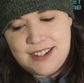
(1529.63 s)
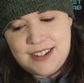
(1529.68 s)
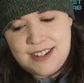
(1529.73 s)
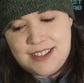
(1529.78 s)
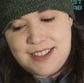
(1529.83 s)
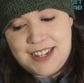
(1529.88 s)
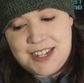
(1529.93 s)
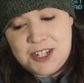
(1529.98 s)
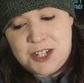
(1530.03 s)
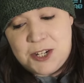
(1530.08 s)

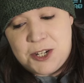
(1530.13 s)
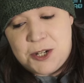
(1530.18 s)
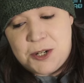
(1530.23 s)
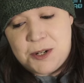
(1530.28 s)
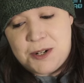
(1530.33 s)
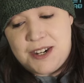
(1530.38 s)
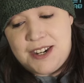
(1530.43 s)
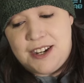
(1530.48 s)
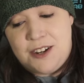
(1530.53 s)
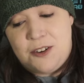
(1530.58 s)
Lan
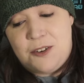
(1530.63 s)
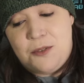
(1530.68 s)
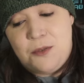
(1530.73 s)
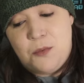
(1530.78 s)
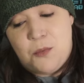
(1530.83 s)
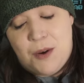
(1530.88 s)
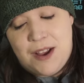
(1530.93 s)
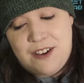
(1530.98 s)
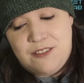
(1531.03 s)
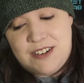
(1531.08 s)
Sizhui
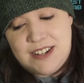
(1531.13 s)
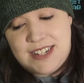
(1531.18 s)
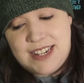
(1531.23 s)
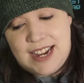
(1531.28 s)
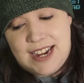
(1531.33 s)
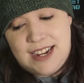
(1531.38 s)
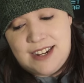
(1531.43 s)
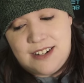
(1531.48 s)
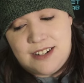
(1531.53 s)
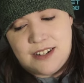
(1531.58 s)
waved his
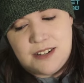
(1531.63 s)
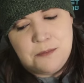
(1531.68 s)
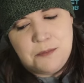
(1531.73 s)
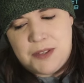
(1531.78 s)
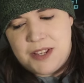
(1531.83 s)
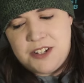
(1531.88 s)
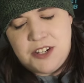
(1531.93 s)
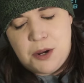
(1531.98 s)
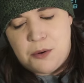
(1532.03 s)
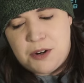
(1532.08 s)
hand.
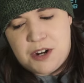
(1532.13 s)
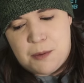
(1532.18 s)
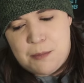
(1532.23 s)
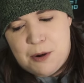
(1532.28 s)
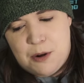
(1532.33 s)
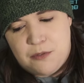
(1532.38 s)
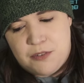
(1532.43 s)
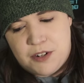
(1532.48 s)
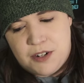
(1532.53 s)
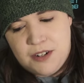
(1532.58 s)
"Don't come
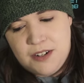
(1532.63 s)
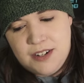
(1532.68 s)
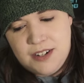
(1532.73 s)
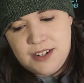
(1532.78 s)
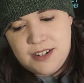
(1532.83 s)
over."